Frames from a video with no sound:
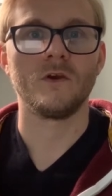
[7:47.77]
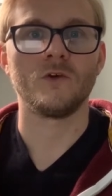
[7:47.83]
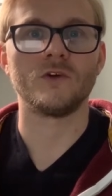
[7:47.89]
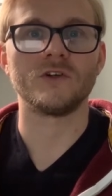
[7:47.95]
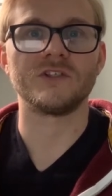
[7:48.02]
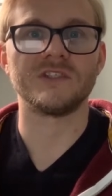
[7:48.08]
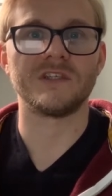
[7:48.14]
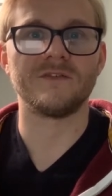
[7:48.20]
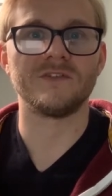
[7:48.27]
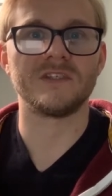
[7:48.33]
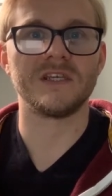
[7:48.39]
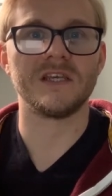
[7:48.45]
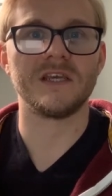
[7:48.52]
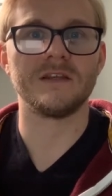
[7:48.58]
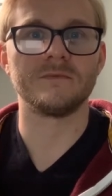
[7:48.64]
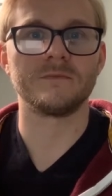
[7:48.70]
Question
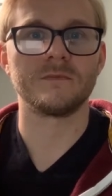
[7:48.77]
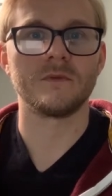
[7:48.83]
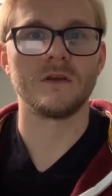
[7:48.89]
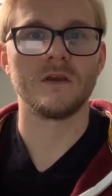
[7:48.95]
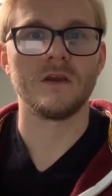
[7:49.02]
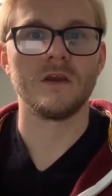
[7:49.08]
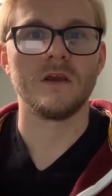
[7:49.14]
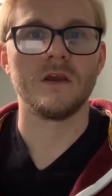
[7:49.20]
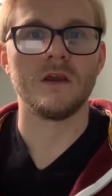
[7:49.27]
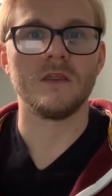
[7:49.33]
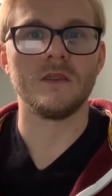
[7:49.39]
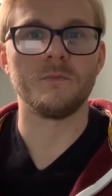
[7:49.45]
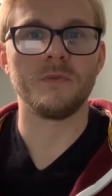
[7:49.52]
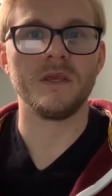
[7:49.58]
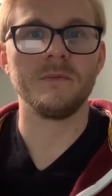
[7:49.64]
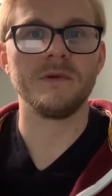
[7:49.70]
17. In
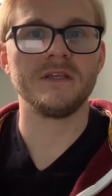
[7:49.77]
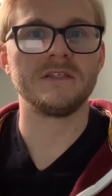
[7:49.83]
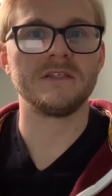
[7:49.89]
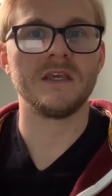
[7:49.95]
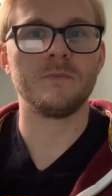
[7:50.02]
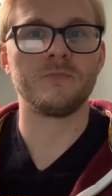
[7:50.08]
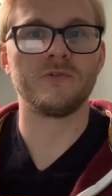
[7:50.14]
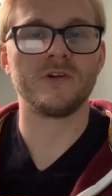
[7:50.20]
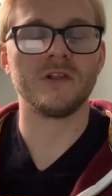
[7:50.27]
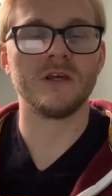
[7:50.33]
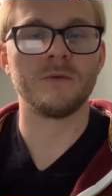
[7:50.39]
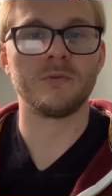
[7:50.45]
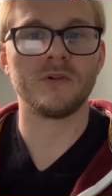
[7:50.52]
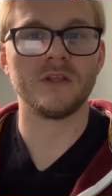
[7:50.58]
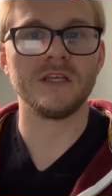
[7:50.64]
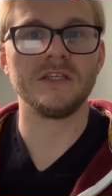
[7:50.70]
the BBC
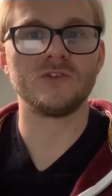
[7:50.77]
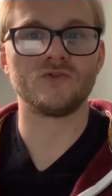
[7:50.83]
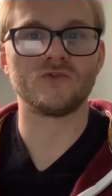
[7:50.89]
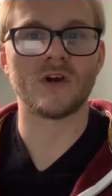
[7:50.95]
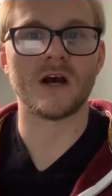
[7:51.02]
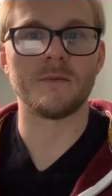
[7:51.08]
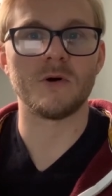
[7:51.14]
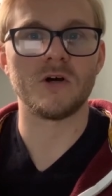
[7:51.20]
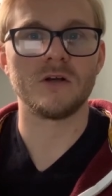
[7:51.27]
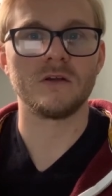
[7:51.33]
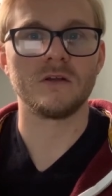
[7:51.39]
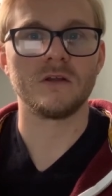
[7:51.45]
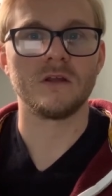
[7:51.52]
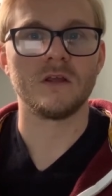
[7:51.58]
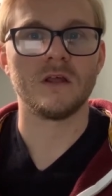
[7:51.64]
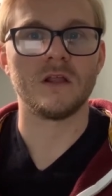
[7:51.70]
police drama
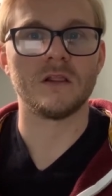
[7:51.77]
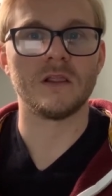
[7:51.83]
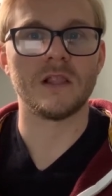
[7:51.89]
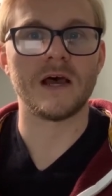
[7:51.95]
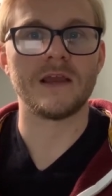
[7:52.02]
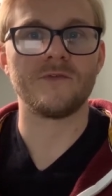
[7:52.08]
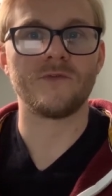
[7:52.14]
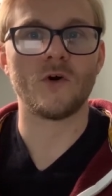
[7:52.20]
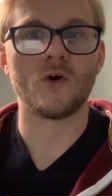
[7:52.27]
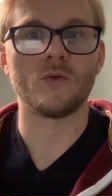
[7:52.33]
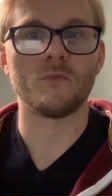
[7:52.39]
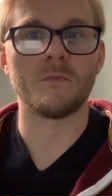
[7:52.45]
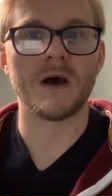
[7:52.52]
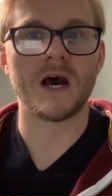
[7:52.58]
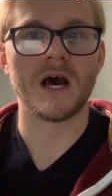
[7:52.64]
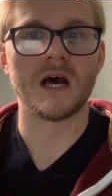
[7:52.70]
Life on
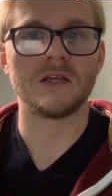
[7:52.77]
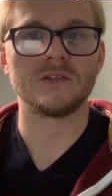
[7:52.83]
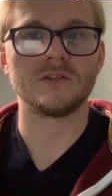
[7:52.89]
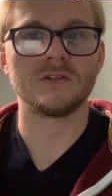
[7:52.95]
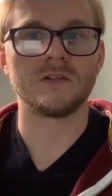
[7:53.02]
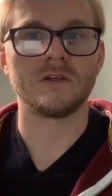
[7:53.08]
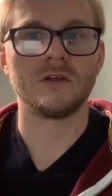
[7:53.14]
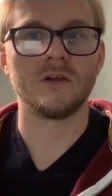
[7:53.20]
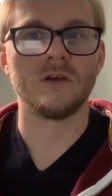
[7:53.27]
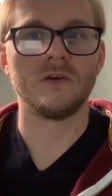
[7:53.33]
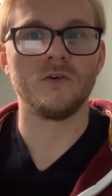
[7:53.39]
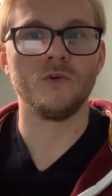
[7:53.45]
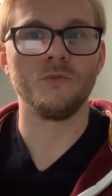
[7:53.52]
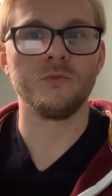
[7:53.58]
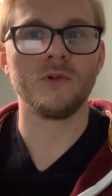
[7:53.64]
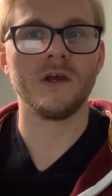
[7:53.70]
Mars,
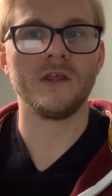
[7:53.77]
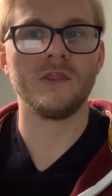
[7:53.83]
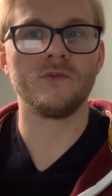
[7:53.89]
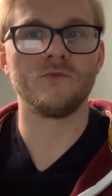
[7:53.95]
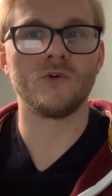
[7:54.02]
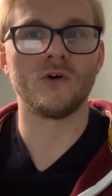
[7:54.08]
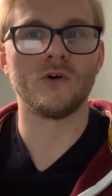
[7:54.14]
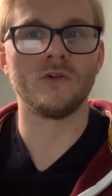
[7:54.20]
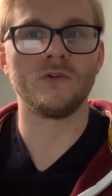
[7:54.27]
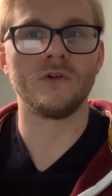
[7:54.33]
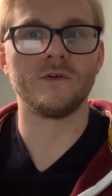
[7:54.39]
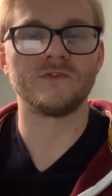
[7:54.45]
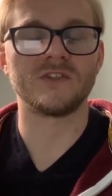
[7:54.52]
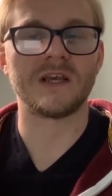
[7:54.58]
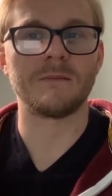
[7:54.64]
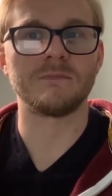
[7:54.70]
who played the role
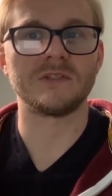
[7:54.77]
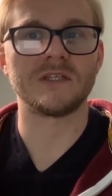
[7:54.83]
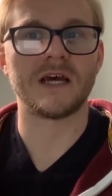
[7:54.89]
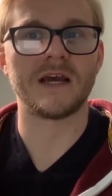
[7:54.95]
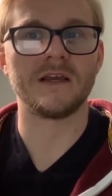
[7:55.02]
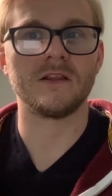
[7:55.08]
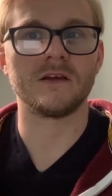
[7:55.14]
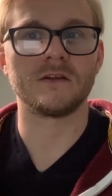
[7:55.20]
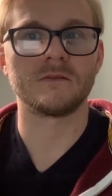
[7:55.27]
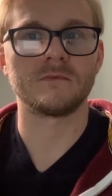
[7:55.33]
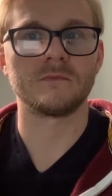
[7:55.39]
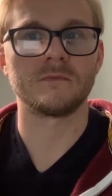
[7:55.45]
of Sam Tyler?